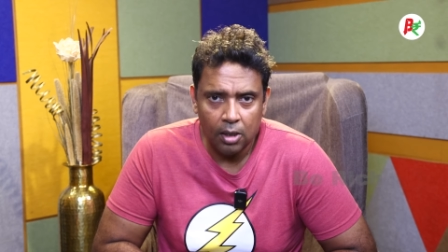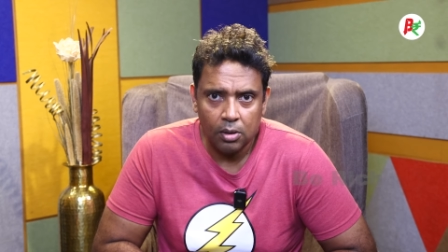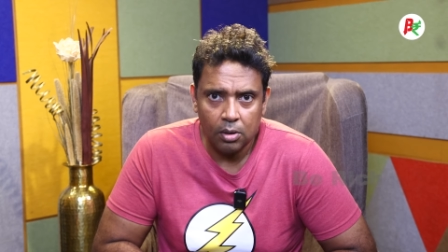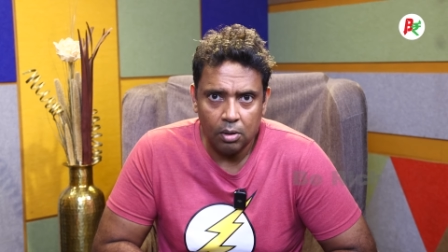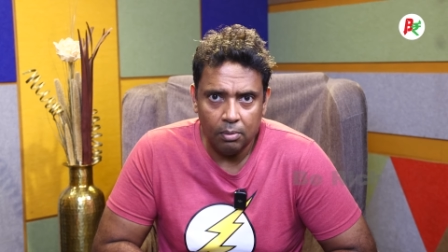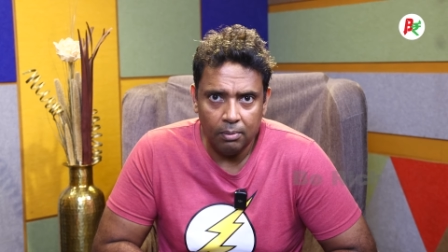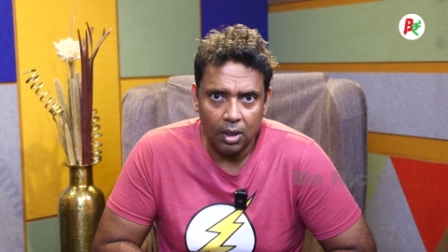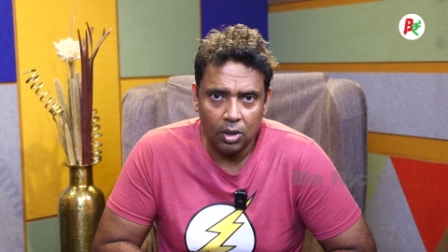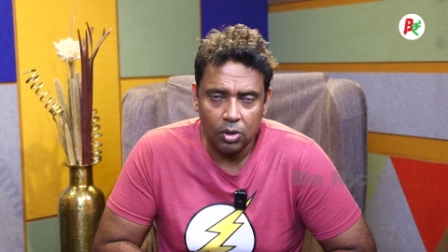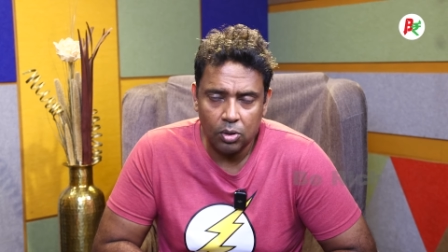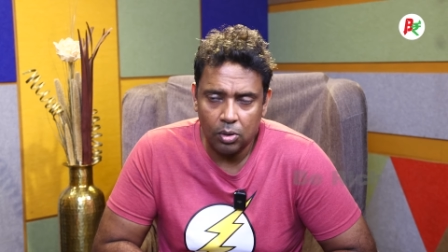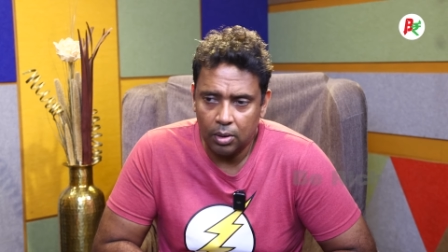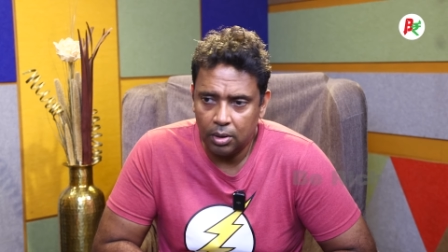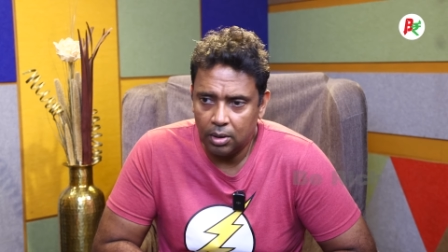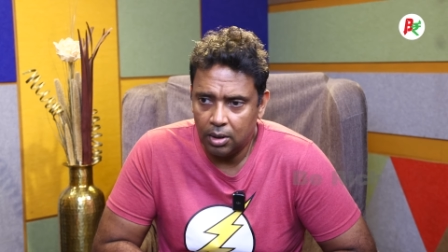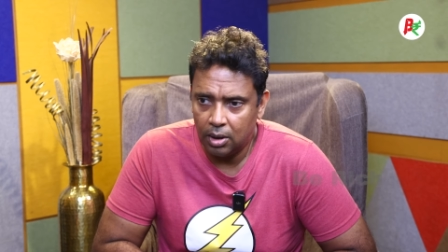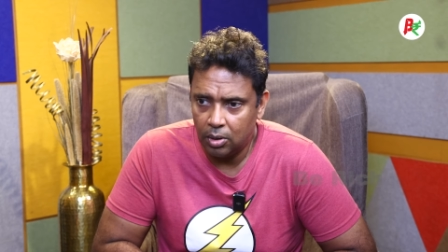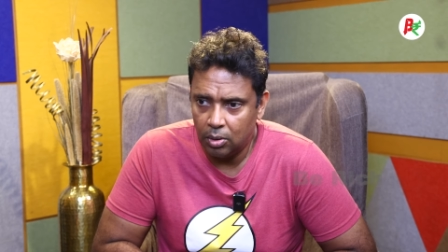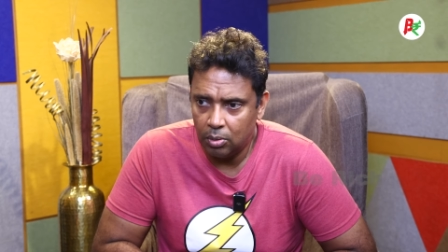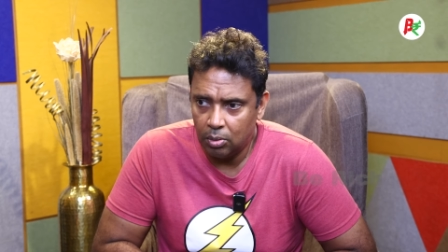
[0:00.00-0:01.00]
So make sure
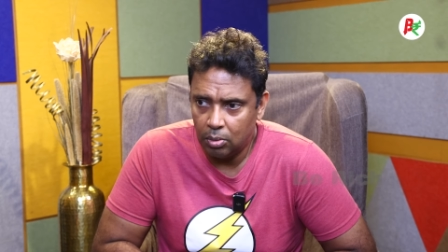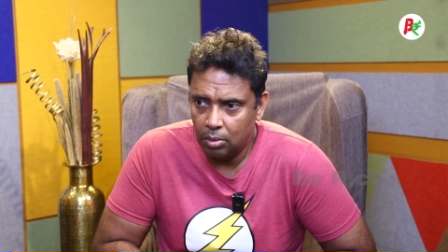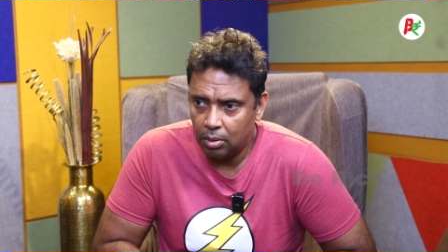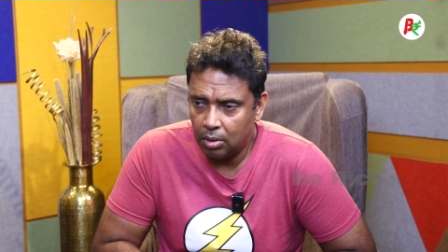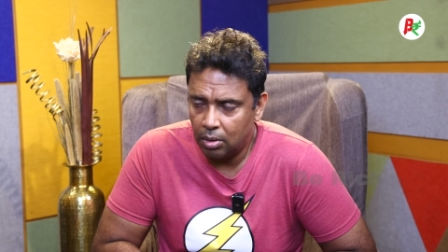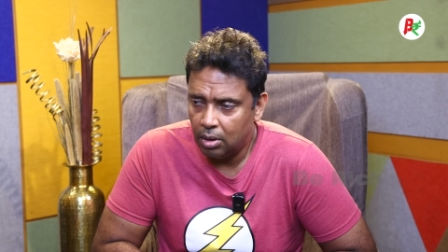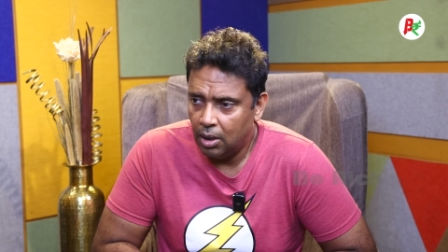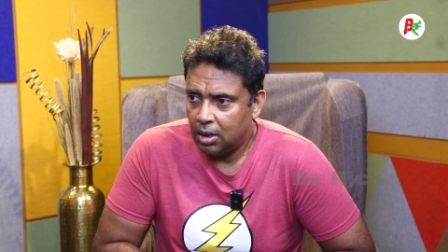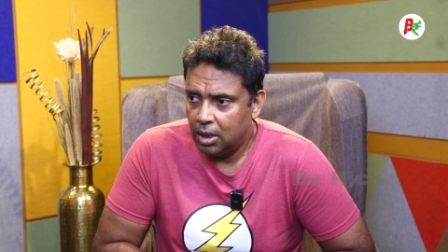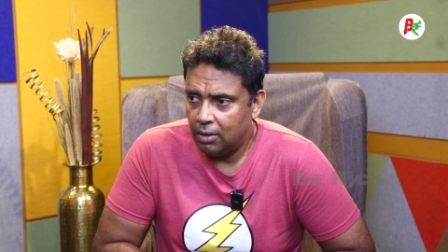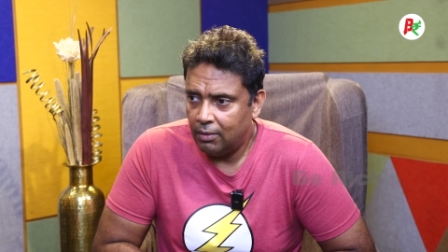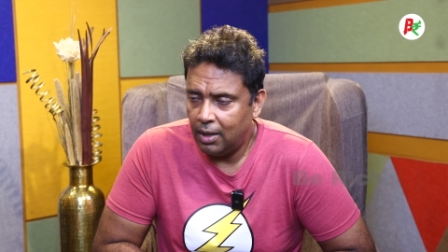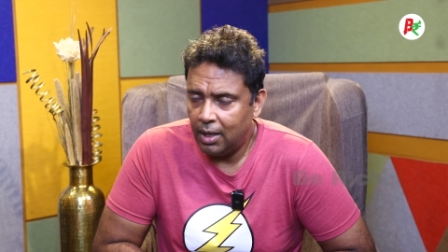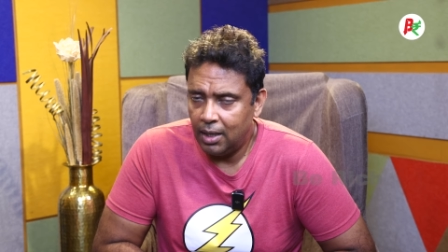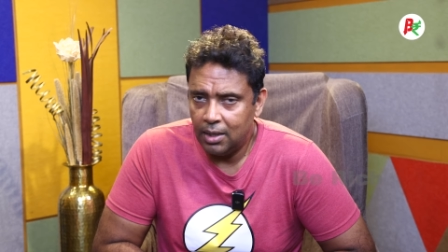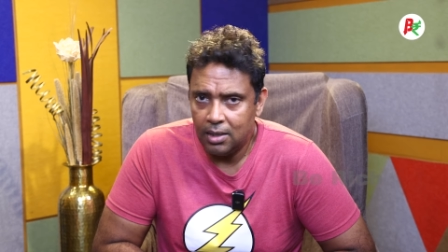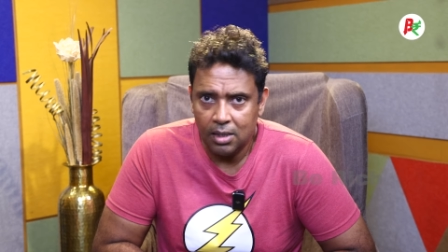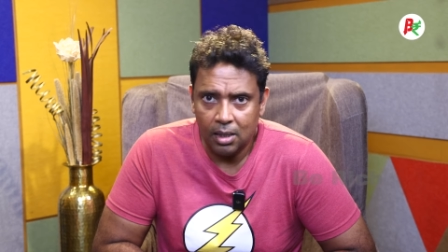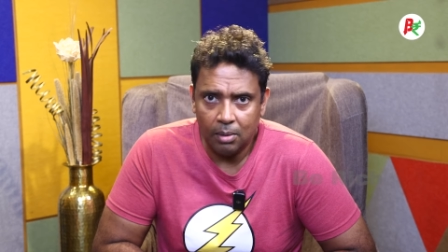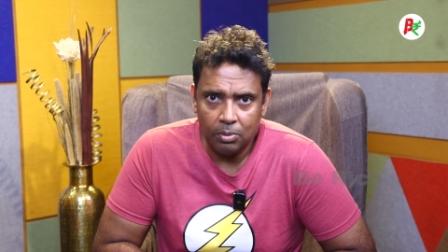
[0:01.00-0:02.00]
that you give a
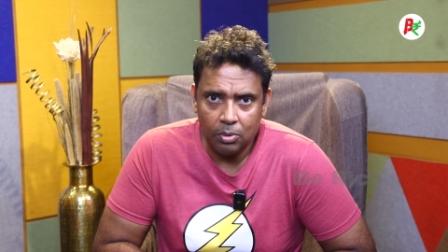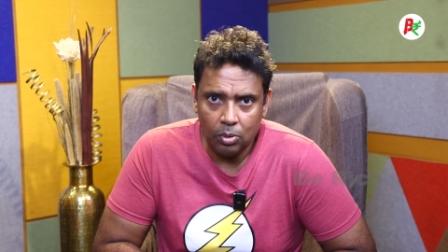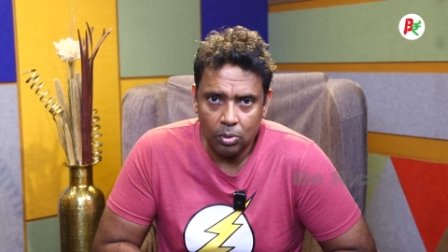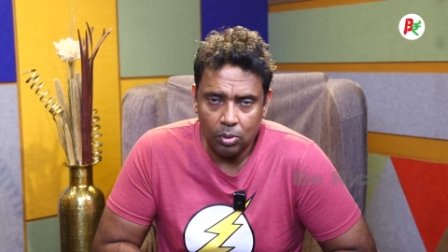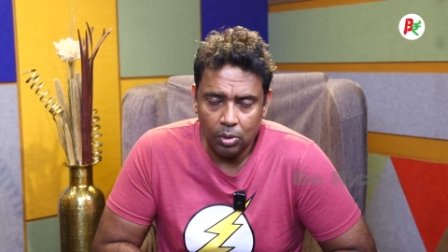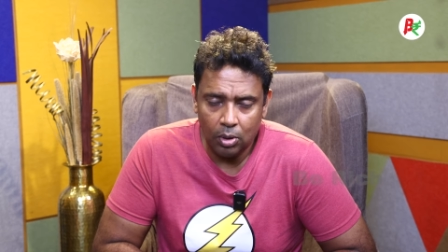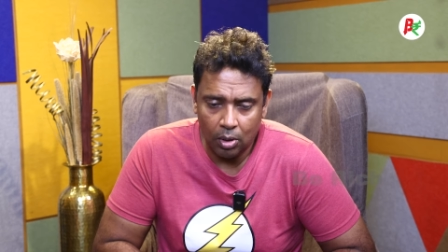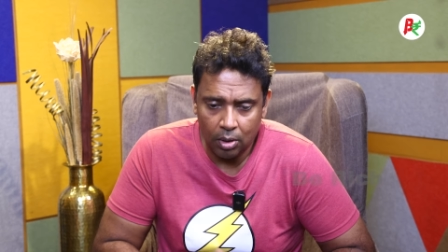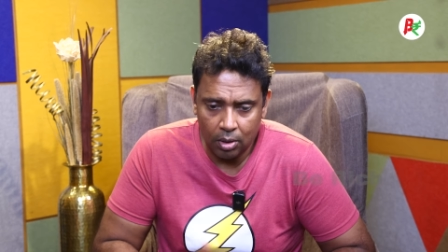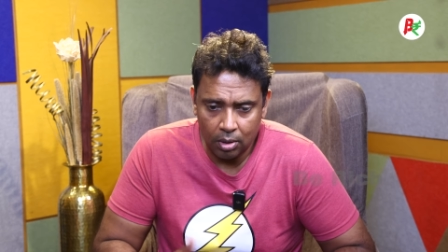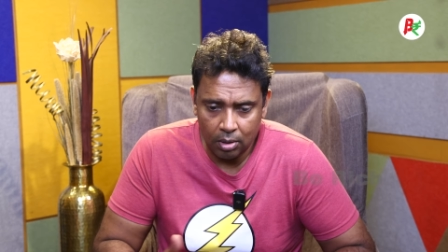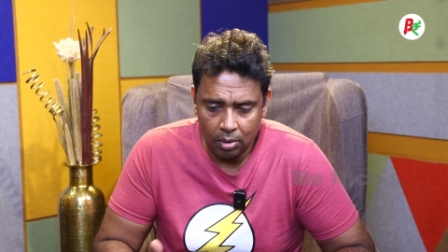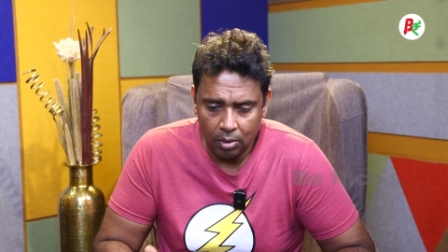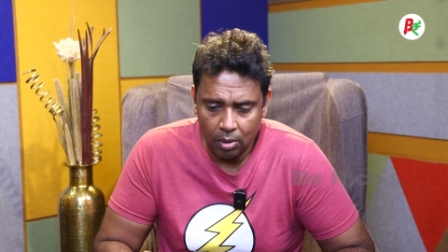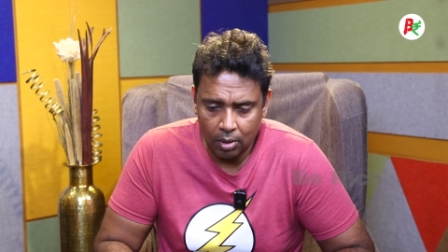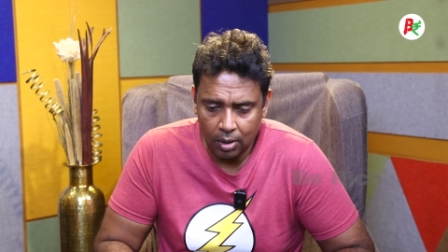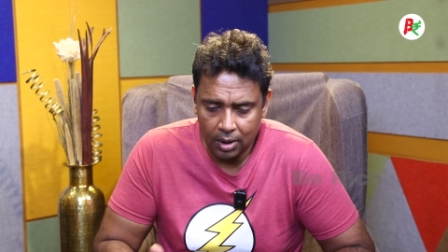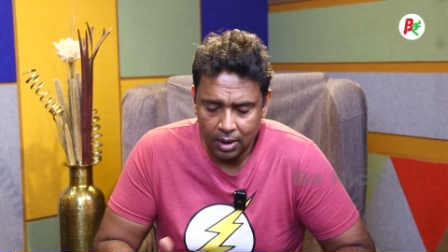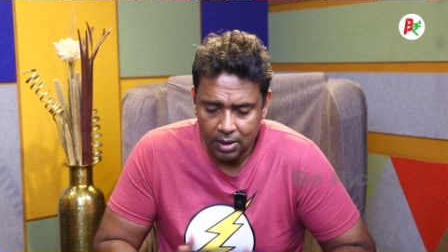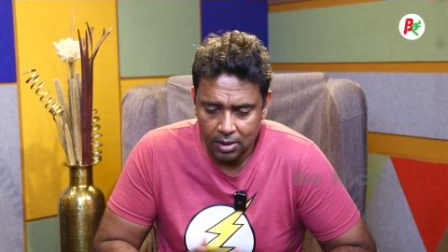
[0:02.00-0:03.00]
heads up to your
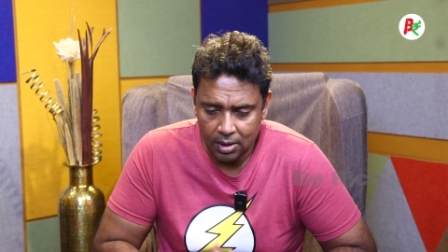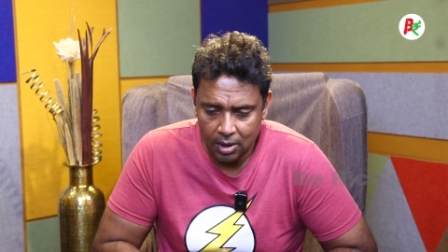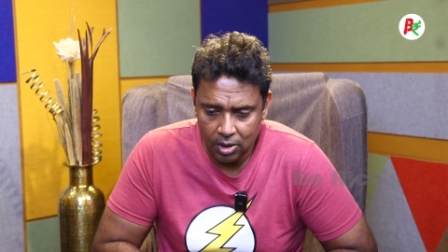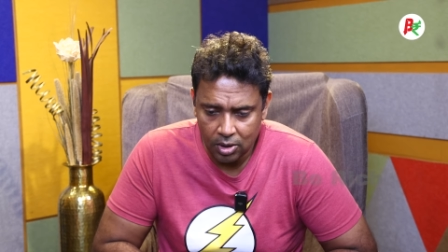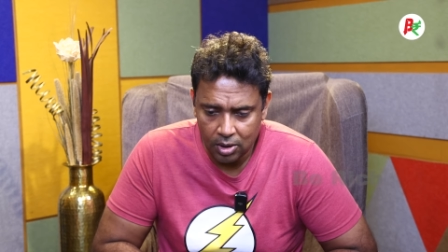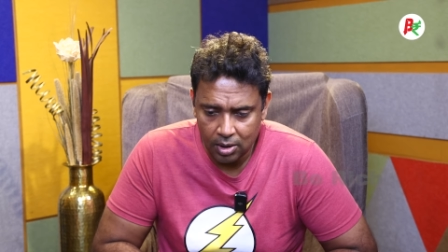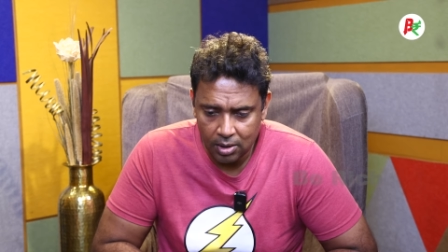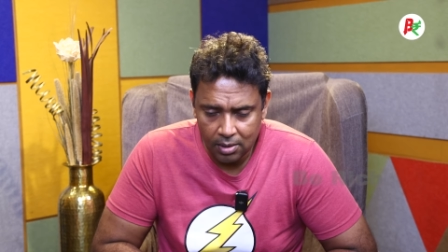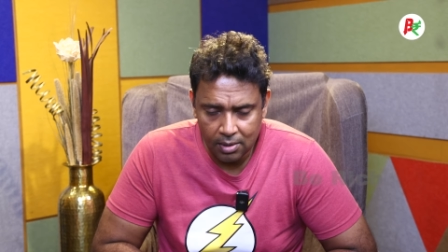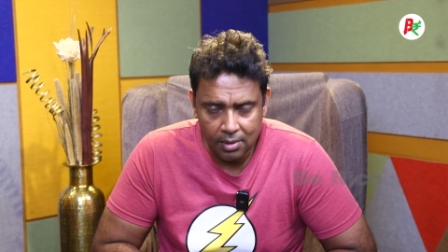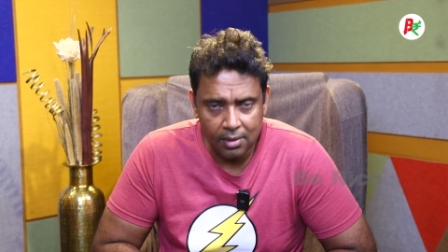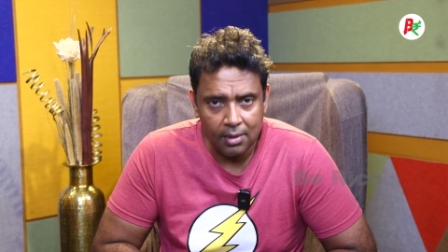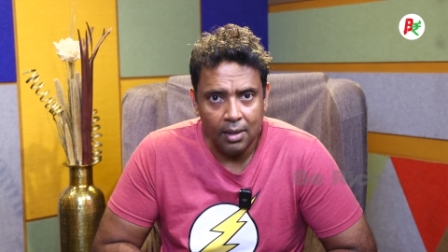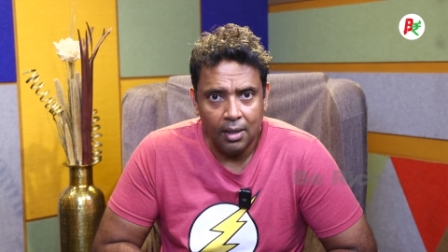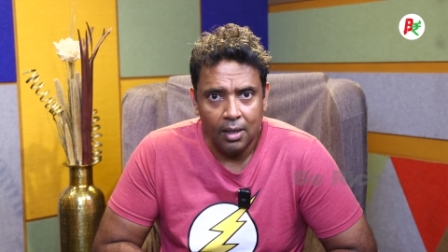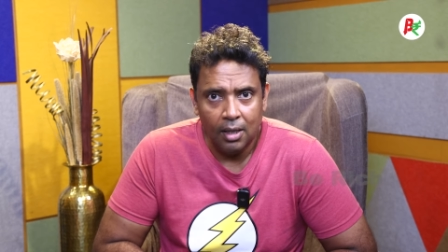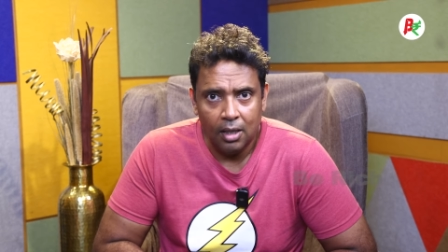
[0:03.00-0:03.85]
organizations